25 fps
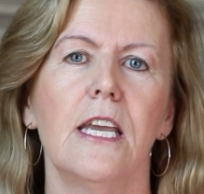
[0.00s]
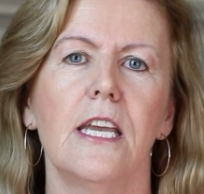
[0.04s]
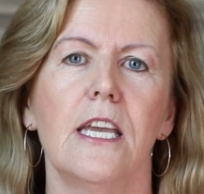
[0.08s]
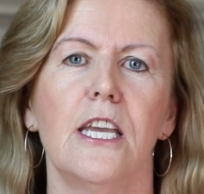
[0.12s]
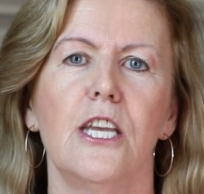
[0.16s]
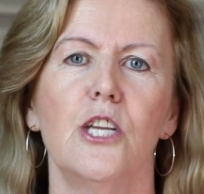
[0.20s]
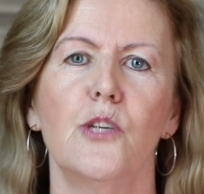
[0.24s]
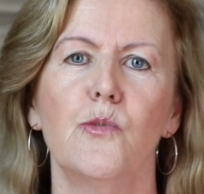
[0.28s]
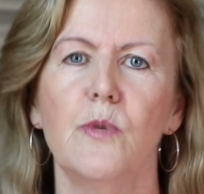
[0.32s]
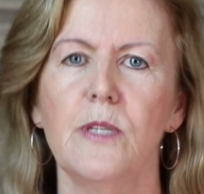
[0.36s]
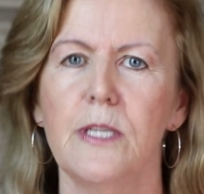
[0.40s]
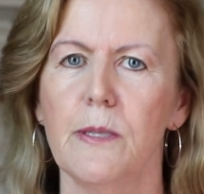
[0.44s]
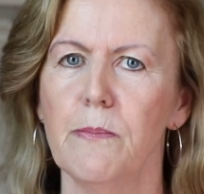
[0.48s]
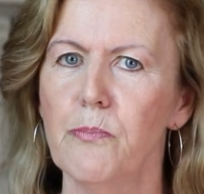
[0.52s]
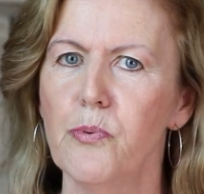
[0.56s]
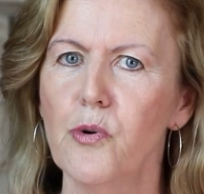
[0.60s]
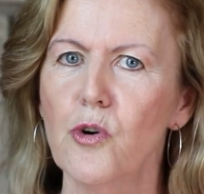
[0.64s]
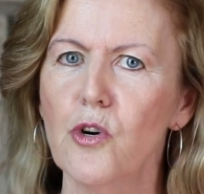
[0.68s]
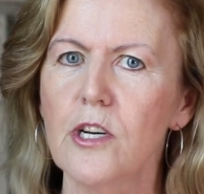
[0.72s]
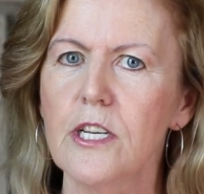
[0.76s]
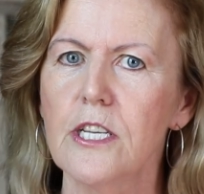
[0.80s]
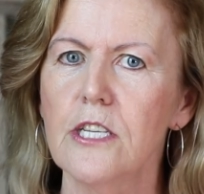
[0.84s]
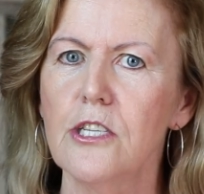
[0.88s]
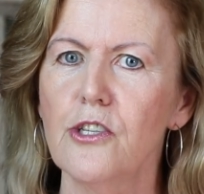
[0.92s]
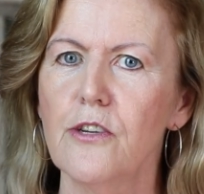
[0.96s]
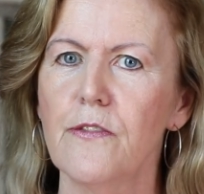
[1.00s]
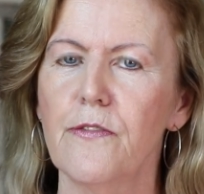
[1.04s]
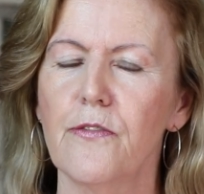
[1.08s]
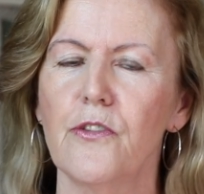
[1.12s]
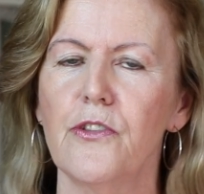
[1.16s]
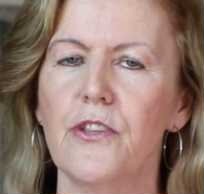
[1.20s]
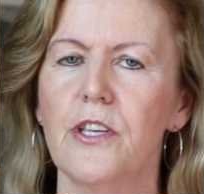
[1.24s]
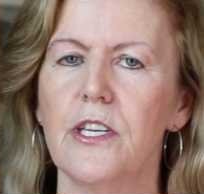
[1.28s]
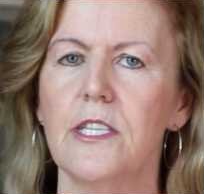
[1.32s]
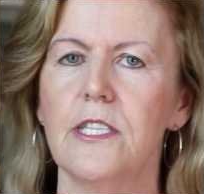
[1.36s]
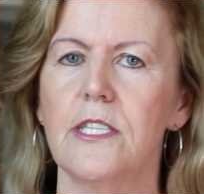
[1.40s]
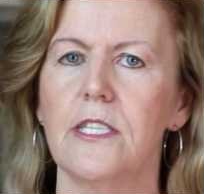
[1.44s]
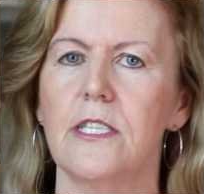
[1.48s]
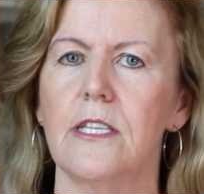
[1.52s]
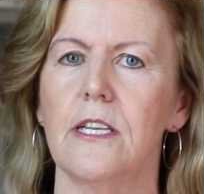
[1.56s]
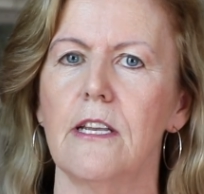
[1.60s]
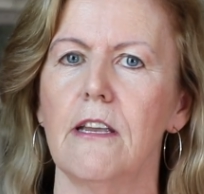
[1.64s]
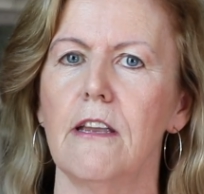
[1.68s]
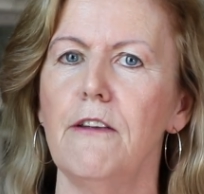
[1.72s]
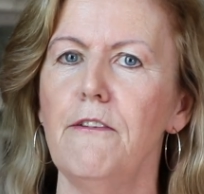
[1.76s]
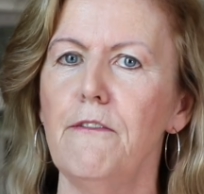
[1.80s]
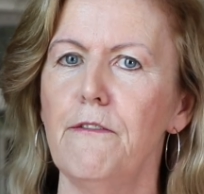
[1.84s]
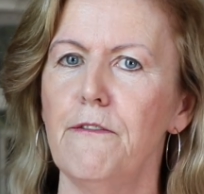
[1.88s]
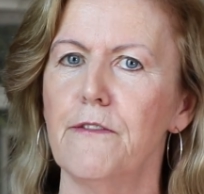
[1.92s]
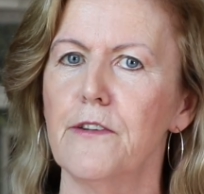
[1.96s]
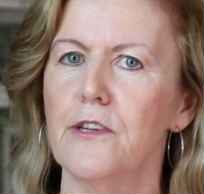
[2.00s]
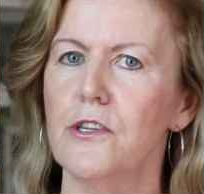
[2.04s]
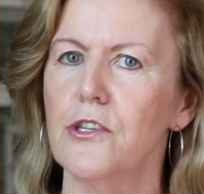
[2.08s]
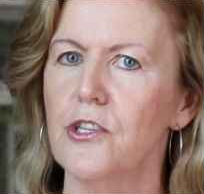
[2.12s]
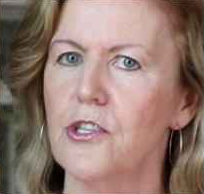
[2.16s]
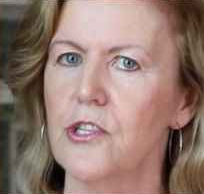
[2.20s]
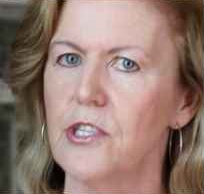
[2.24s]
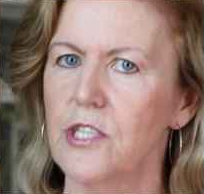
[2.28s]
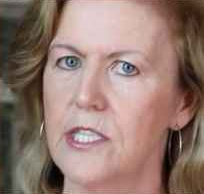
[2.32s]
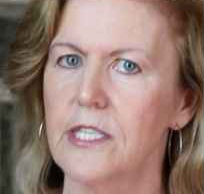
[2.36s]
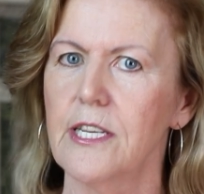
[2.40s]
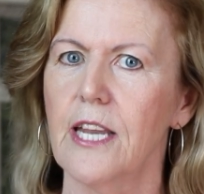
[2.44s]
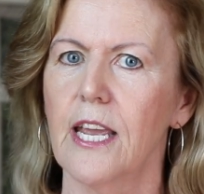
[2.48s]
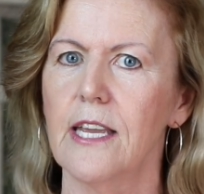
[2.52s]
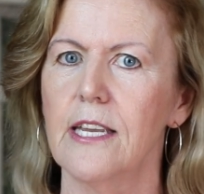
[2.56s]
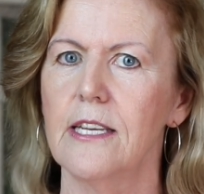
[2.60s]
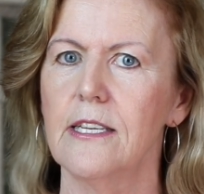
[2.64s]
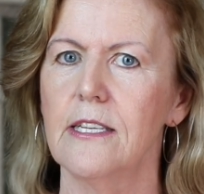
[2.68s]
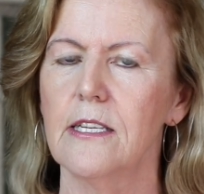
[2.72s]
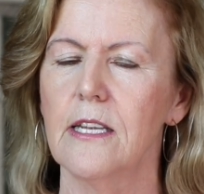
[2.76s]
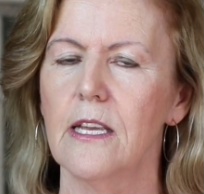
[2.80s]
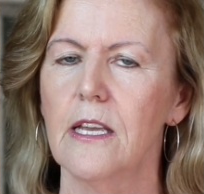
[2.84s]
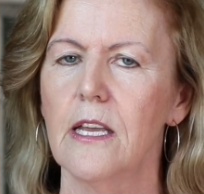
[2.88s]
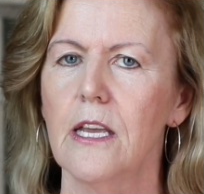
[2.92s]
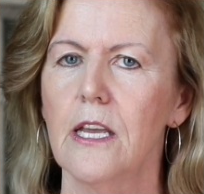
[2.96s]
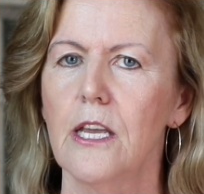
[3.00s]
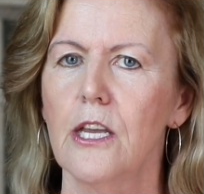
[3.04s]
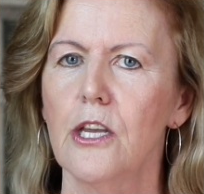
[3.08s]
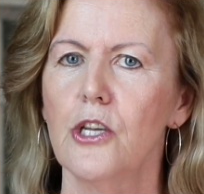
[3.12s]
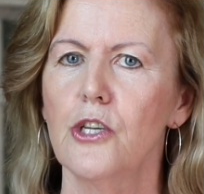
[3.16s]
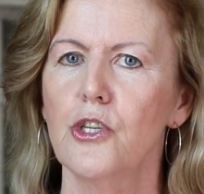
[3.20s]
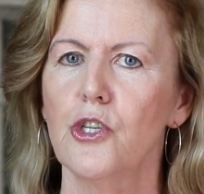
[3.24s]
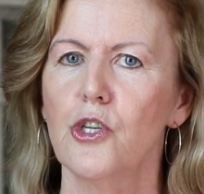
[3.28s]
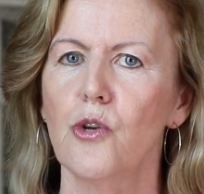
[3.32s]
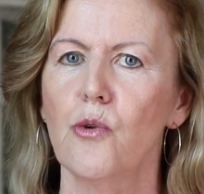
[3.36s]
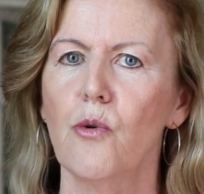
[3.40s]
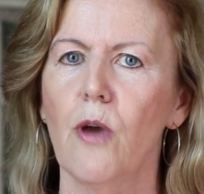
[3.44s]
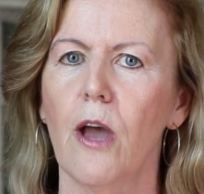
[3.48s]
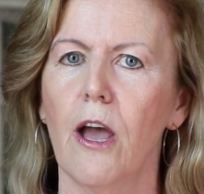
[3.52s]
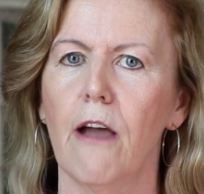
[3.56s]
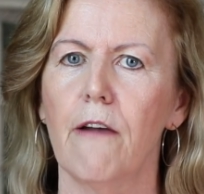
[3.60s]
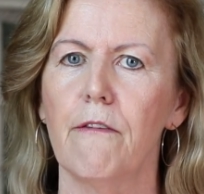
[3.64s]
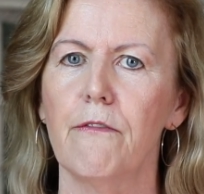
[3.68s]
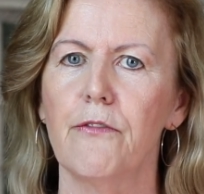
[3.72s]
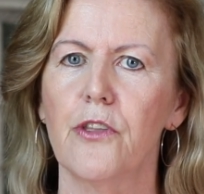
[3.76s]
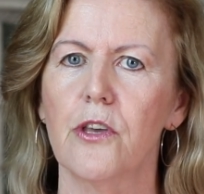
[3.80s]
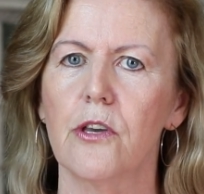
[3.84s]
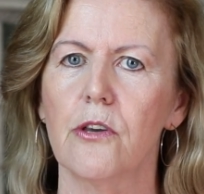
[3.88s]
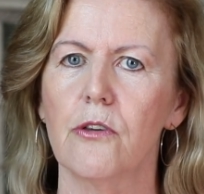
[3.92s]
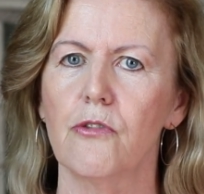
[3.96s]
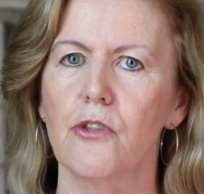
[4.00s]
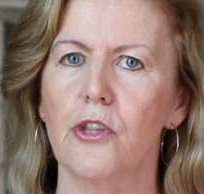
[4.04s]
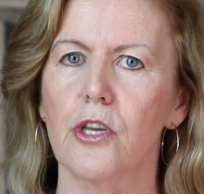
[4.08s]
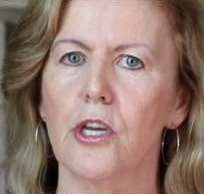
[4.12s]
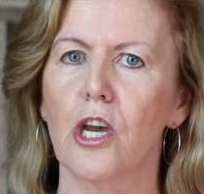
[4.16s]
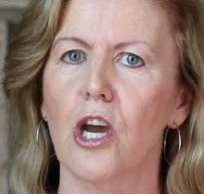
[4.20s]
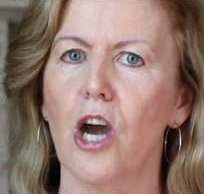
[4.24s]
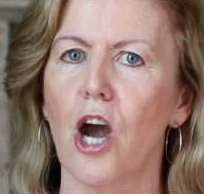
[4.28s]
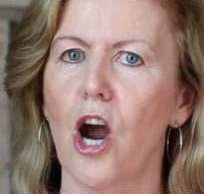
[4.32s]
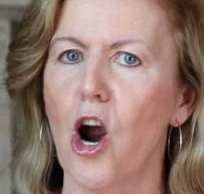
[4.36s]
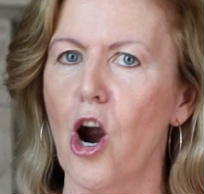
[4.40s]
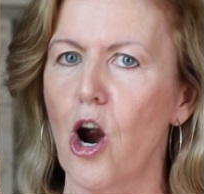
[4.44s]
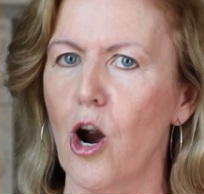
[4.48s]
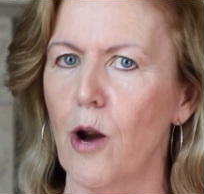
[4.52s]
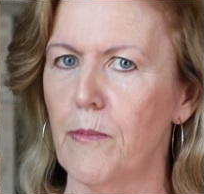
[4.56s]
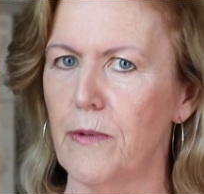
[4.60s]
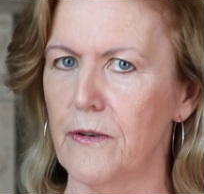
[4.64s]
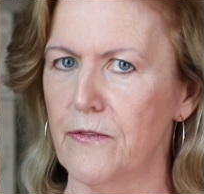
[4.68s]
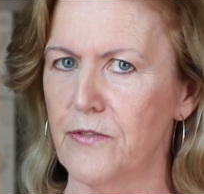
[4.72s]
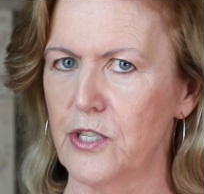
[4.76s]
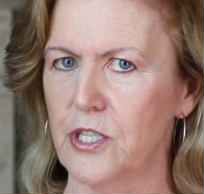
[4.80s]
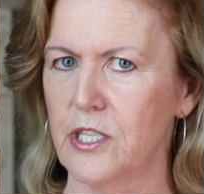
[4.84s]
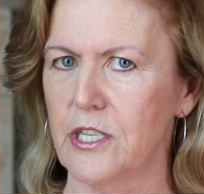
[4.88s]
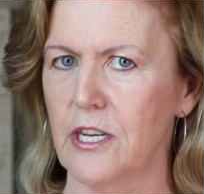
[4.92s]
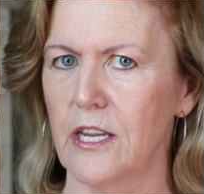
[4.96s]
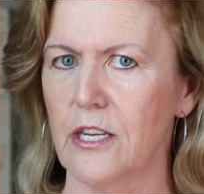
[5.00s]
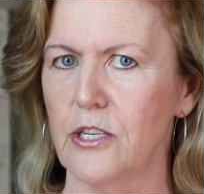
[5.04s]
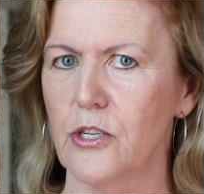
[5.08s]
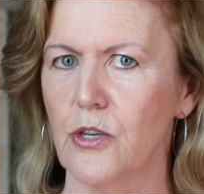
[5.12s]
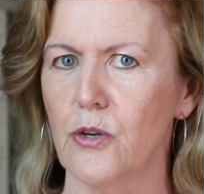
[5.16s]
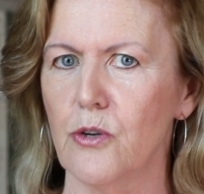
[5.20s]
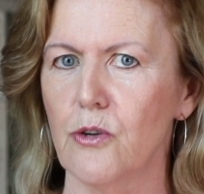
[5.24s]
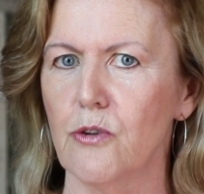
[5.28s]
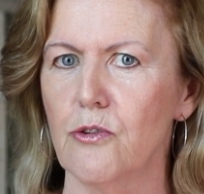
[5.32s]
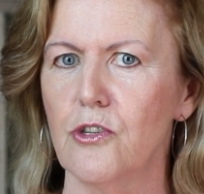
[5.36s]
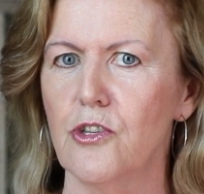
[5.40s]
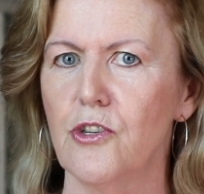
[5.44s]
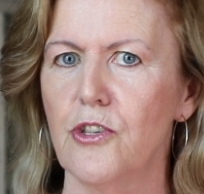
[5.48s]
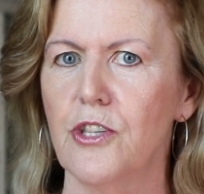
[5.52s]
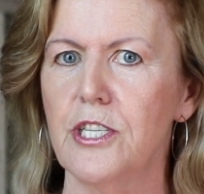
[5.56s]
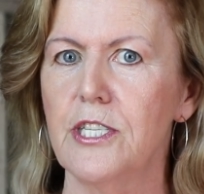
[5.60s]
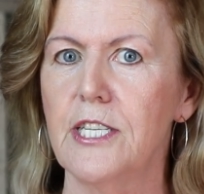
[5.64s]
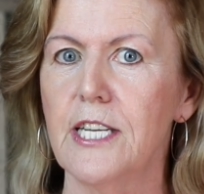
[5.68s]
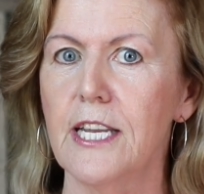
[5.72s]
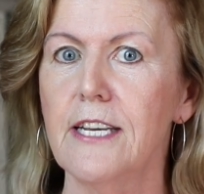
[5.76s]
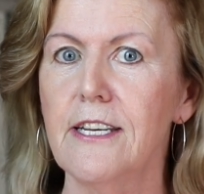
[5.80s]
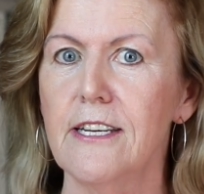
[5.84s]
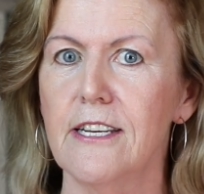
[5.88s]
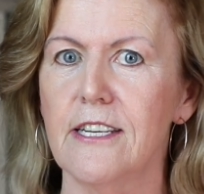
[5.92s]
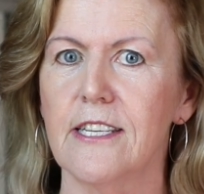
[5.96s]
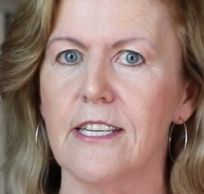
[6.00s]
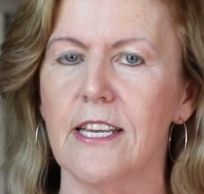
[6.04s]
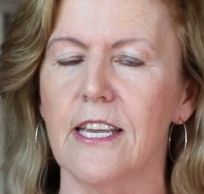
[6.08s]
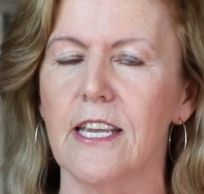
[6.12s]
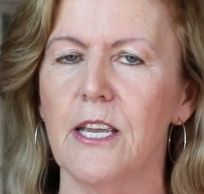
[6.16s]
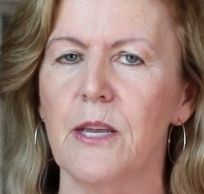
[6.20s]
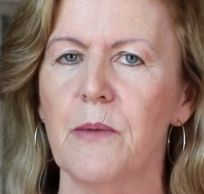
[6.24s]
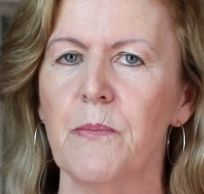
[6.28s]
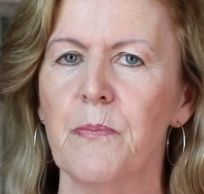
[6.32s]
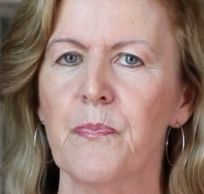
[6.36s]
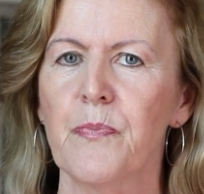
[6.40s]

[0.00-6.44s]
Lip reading: It was important for this infant state to have the garb of statehood, the dignity.